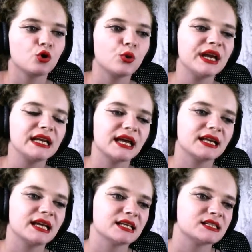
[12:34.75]
Queen
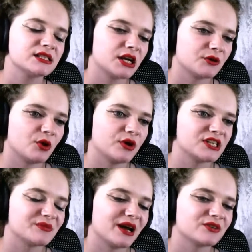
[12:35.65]
Igliette's ceremony
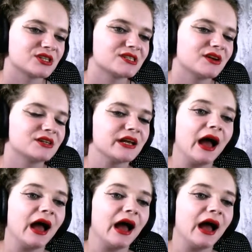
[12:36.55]
is about to start.